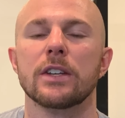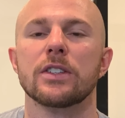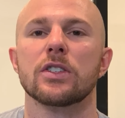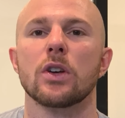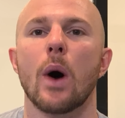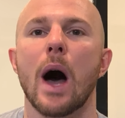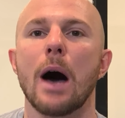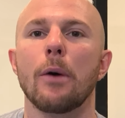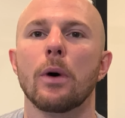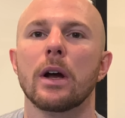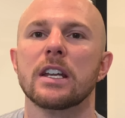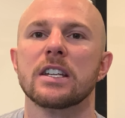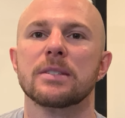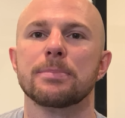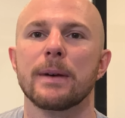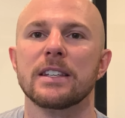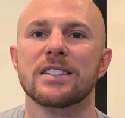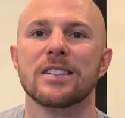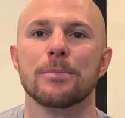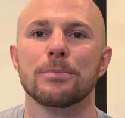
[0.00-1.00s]
So I wanna
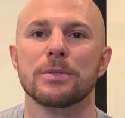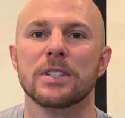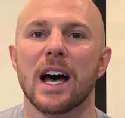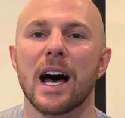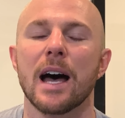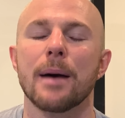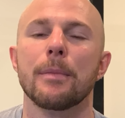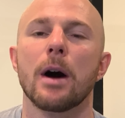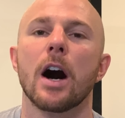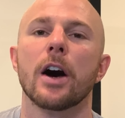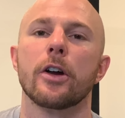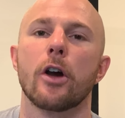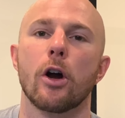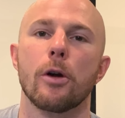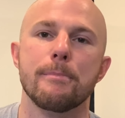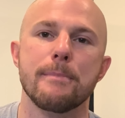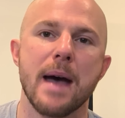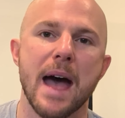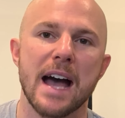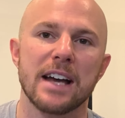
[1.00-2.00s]
spend some time on our
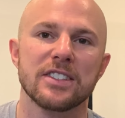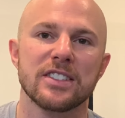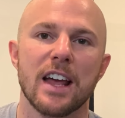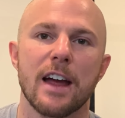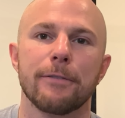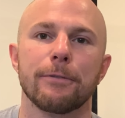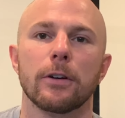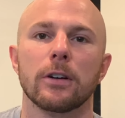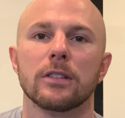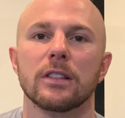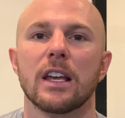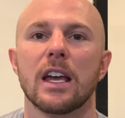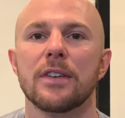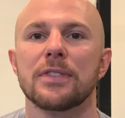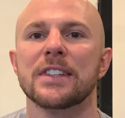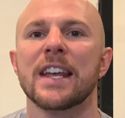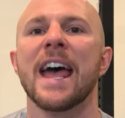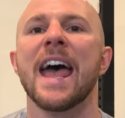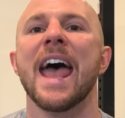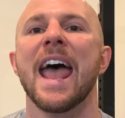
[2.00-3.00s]
max effort
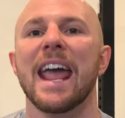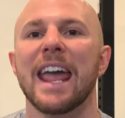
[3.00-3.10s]
lifts